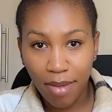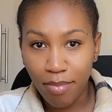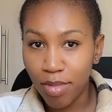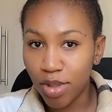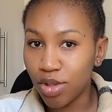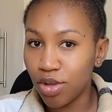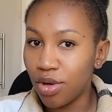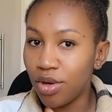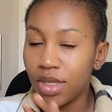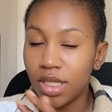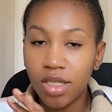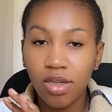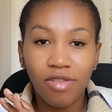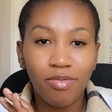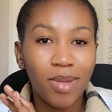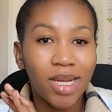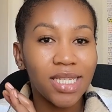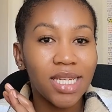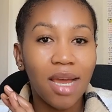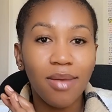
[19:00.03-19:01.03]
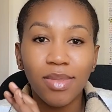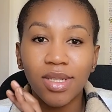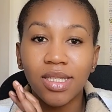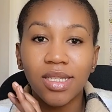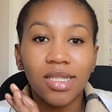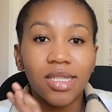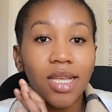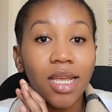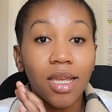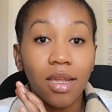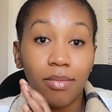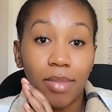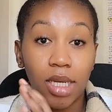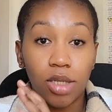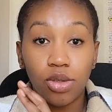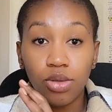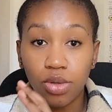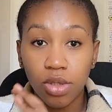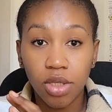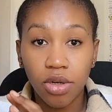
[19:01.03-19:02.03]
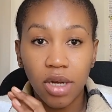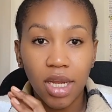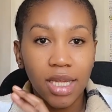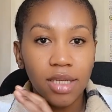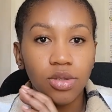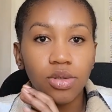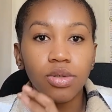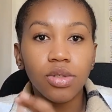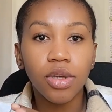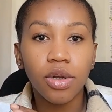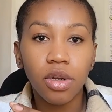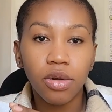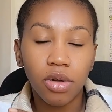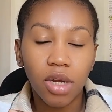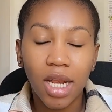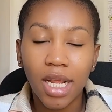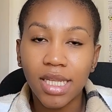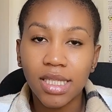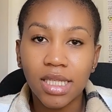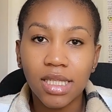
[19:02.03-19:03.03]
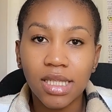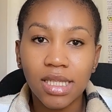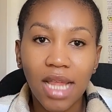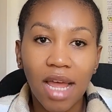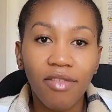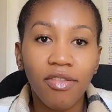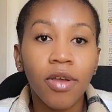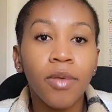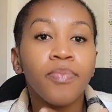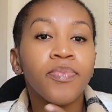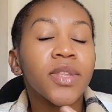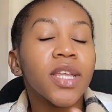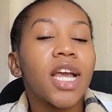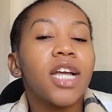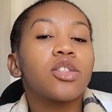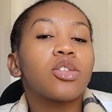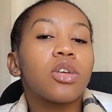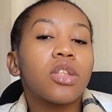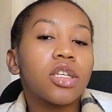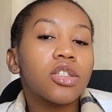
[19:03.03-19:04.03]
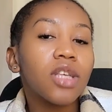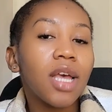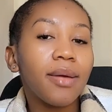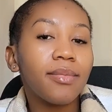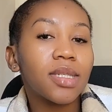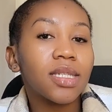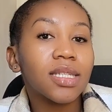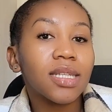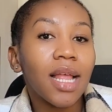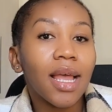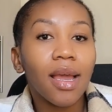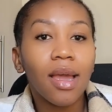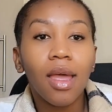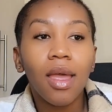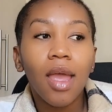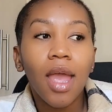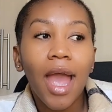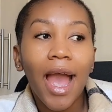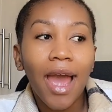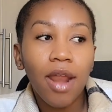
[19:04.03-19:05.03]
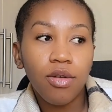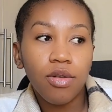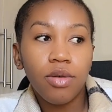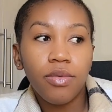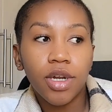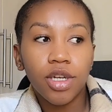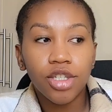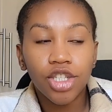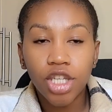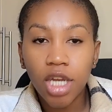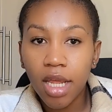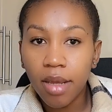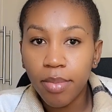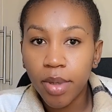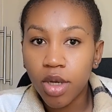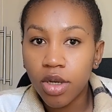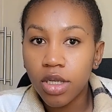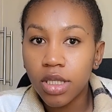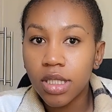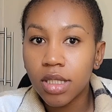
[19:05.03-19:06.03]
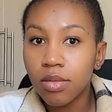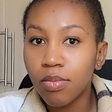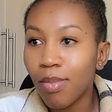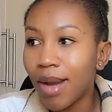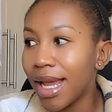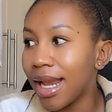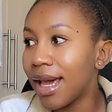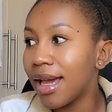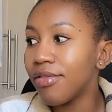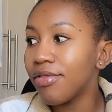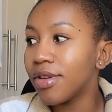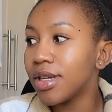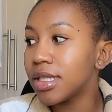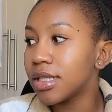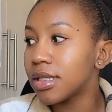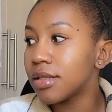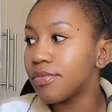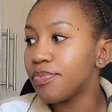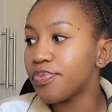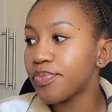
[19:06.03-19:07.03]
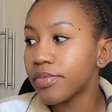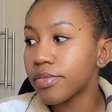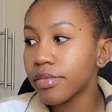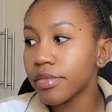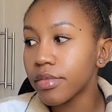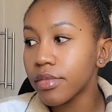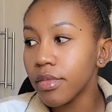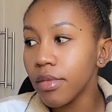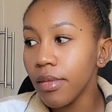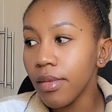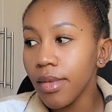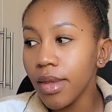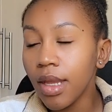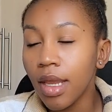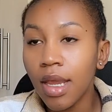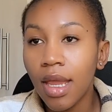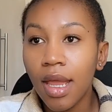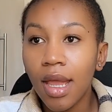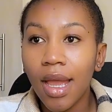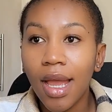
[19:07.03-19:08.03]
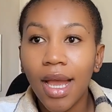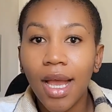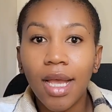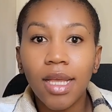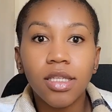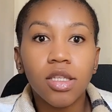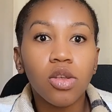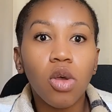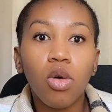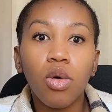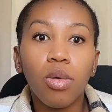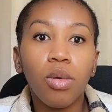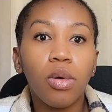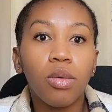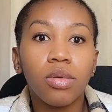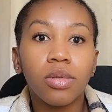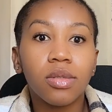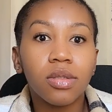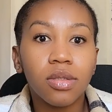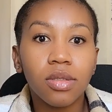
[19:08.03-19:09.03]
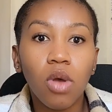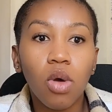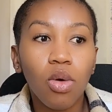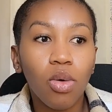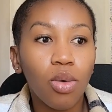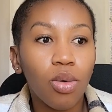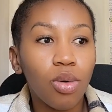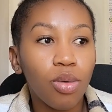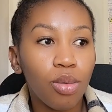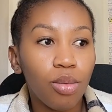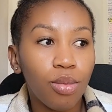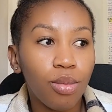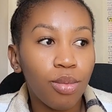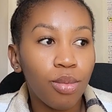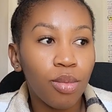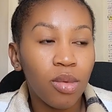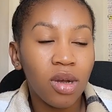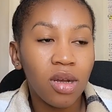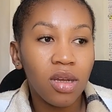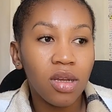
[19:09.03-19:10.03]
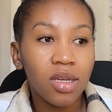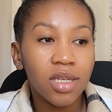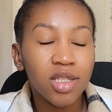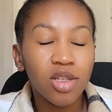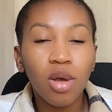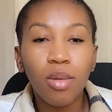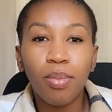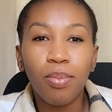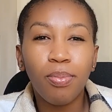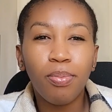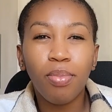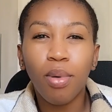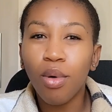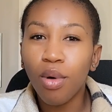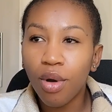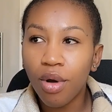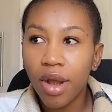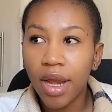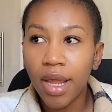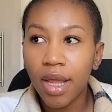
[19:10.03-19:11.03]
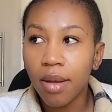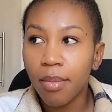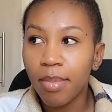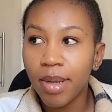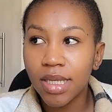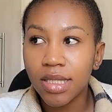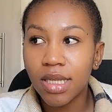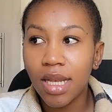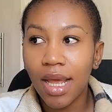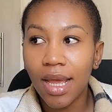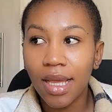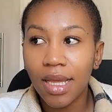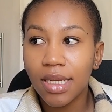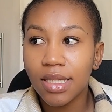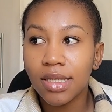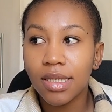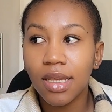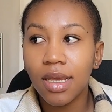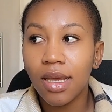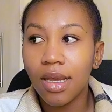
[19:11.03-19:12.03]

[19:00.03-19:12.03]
Majority of my time is just taken by tutoring and tutoring related stuff. And so that's why I'm just like, I don't know how to share, because my life is so it's not boring, but like it's